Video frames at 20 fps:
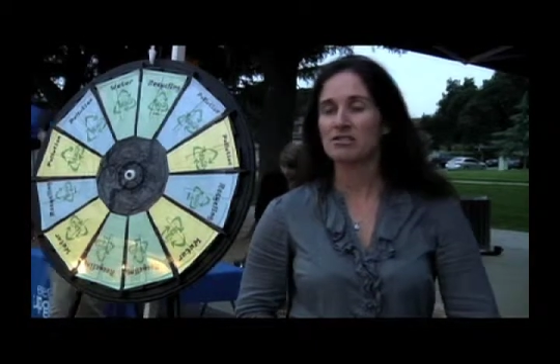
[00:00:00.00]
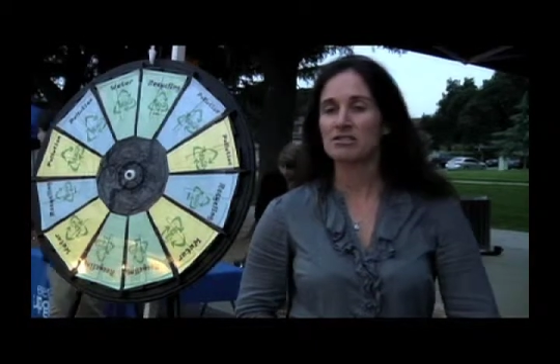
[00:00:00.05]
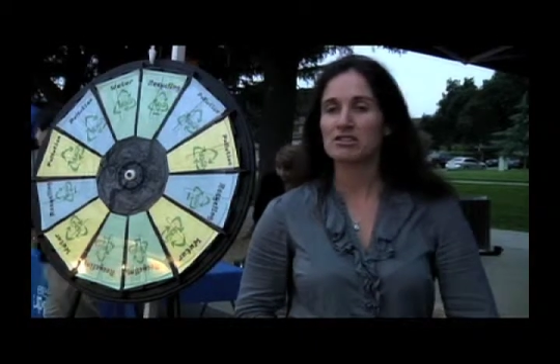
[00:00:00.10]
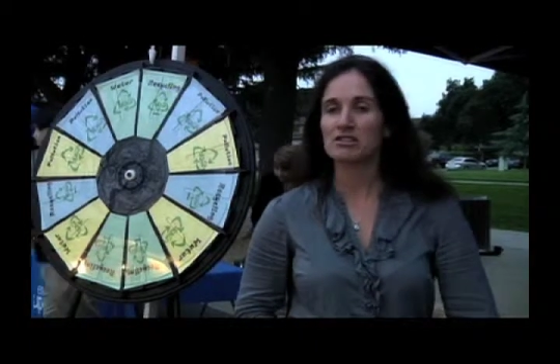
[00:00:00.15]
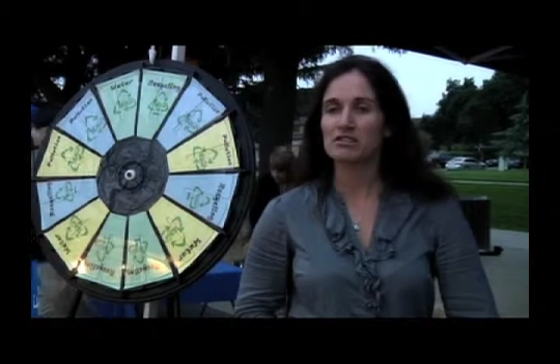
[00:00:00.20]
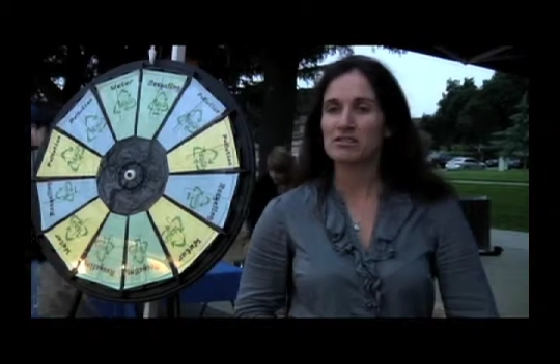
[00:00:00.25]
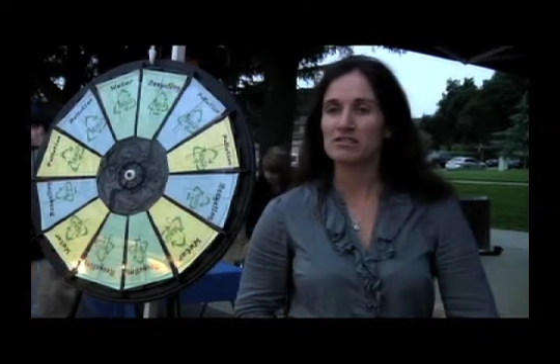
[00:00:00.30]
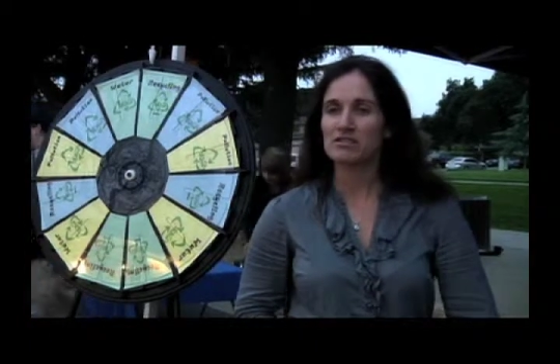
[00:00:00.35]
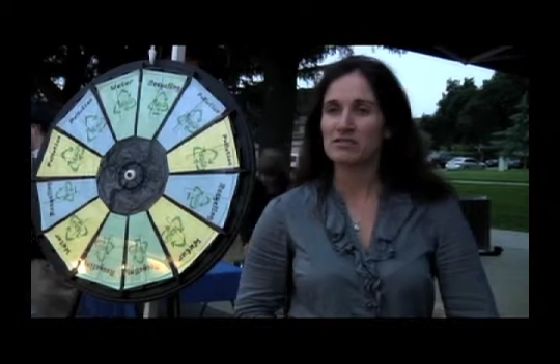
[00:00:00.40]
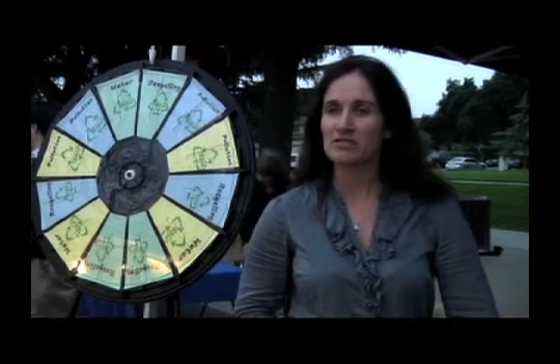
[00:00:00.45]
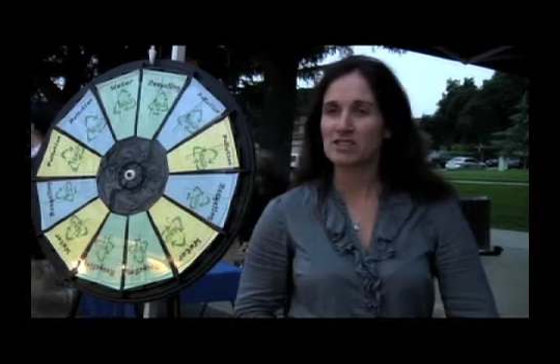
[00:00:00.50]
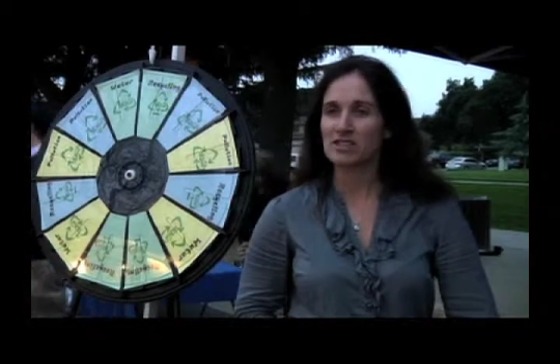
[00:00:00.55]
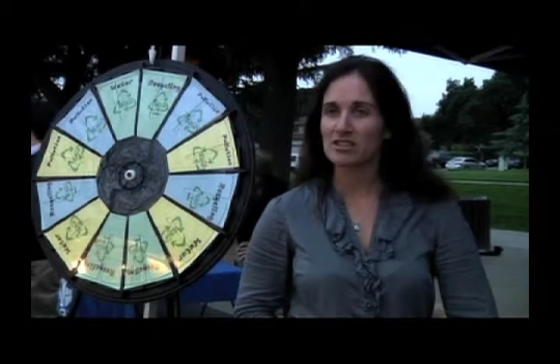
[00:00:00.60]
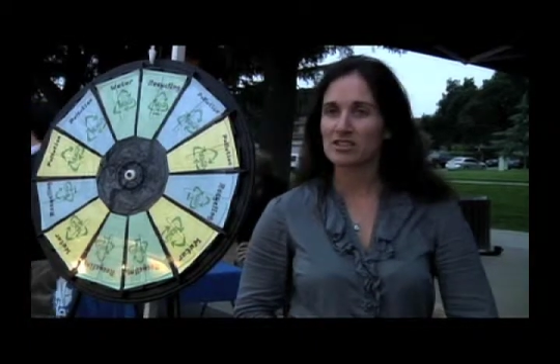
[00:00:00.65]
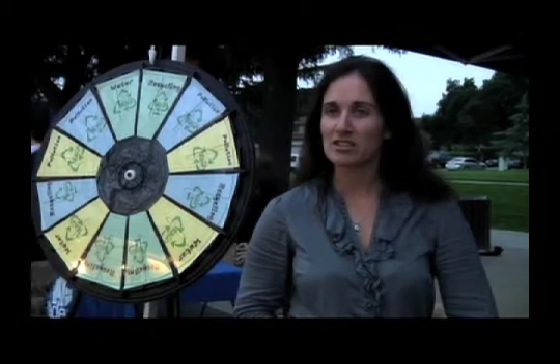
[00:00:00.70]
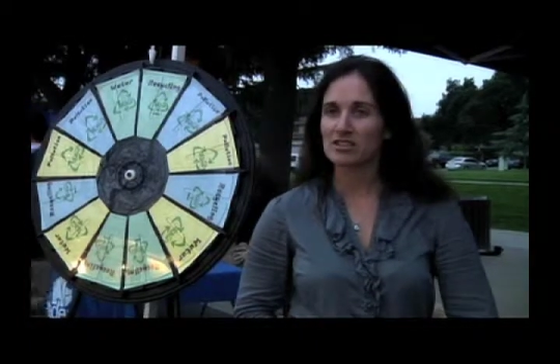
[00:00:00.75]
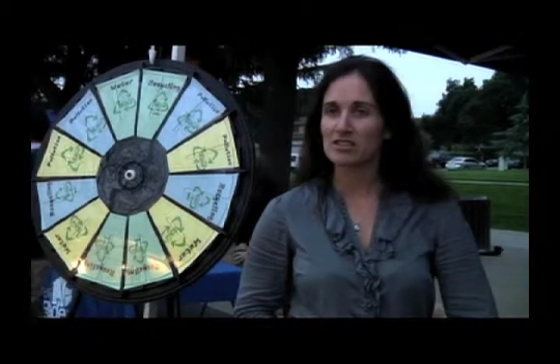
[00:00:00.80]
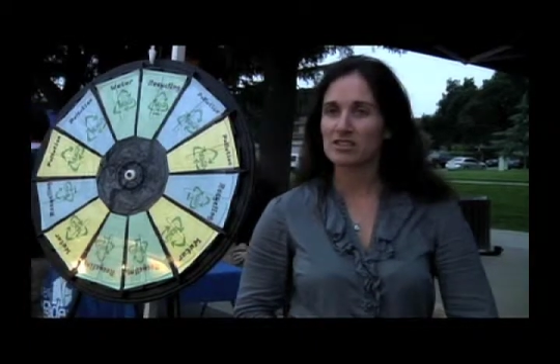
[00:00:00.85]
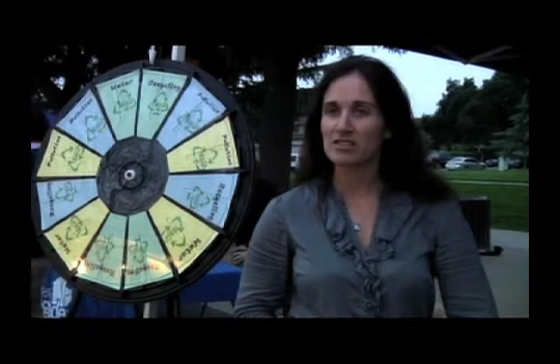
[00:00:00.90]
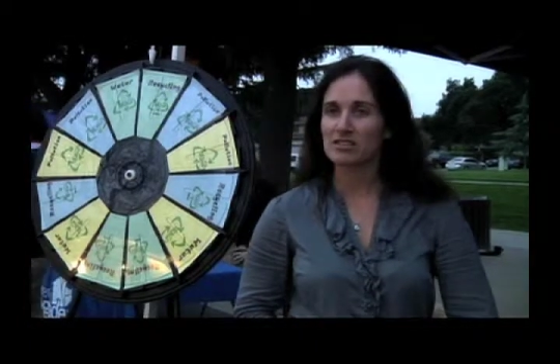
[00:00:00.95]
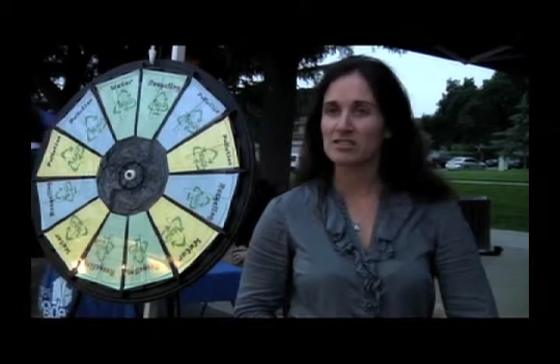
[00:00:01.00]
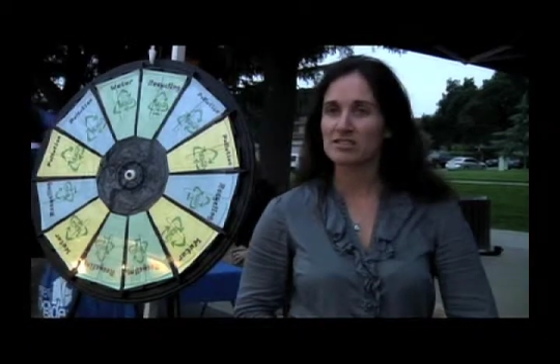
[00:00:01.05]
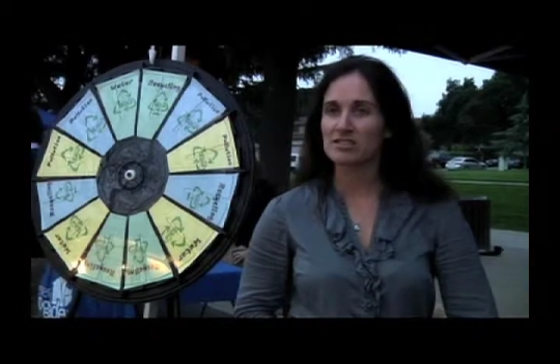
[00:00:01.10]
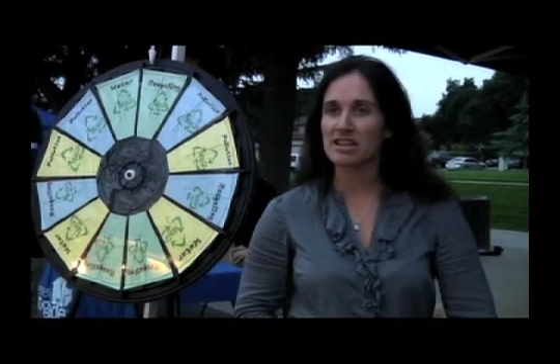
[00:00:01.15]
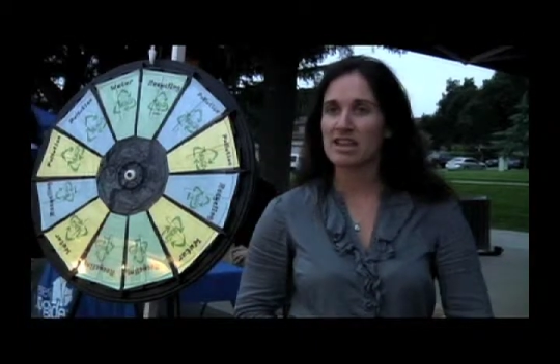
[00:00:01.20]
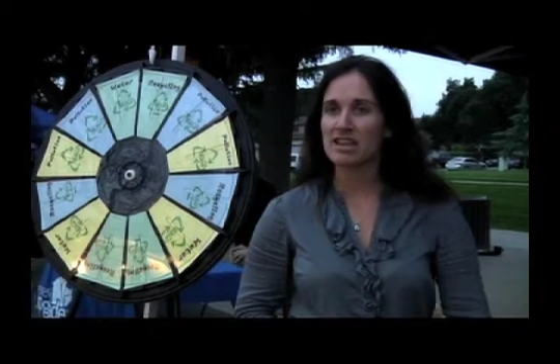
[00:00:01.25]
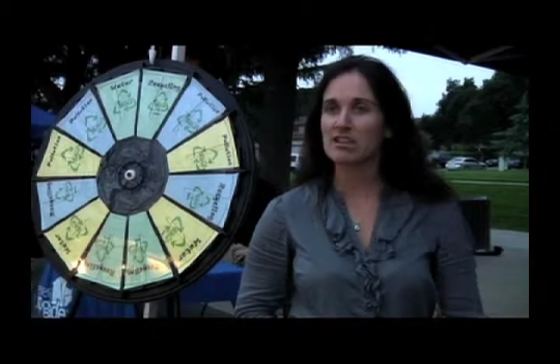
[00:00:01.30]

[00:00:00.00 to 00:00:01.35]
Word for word: alternative vehicles,